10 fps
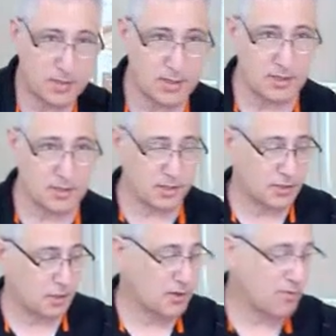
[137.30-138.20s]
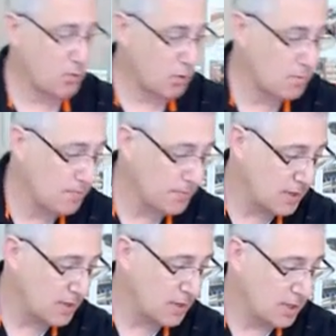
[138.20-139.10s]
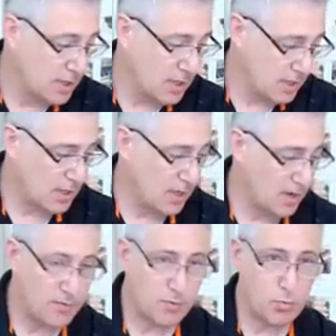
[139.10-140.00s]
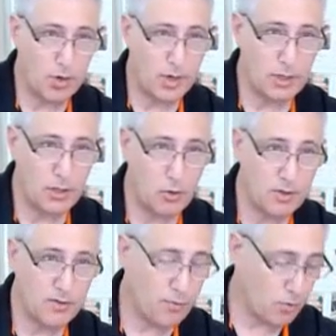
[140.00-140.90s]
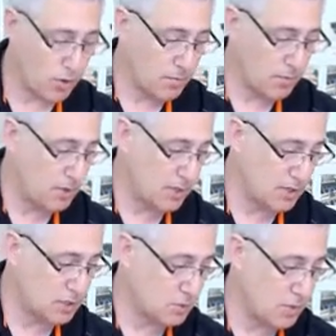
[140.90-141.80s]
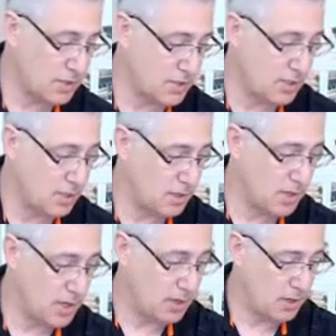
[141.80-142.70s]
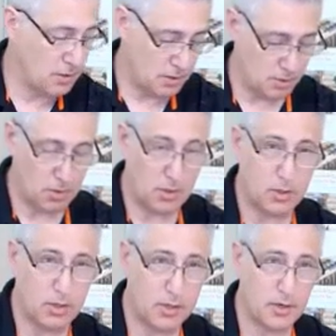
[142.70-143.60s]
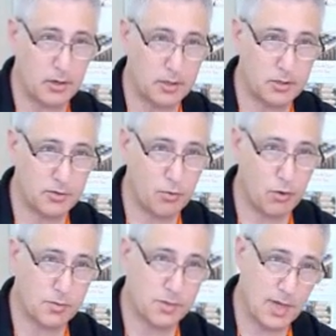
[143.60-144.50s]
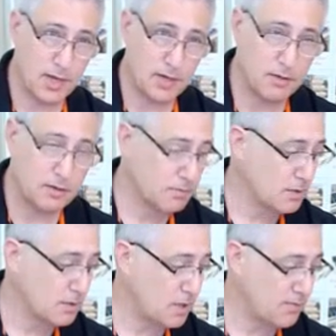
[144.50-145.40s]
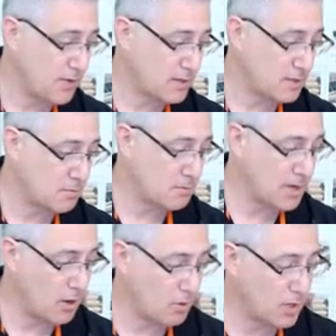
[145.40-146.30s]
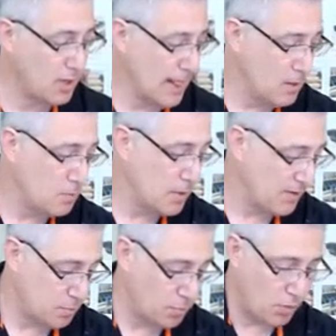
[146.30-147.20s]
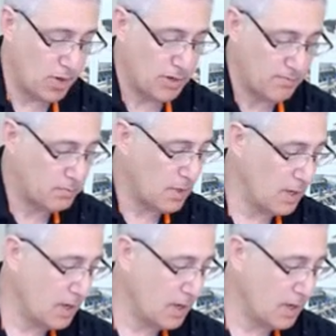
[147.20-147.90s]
basically sits on your form. And if you're pouring low on the form, you can just rest it on your forms and fasten them down. But if you're pouring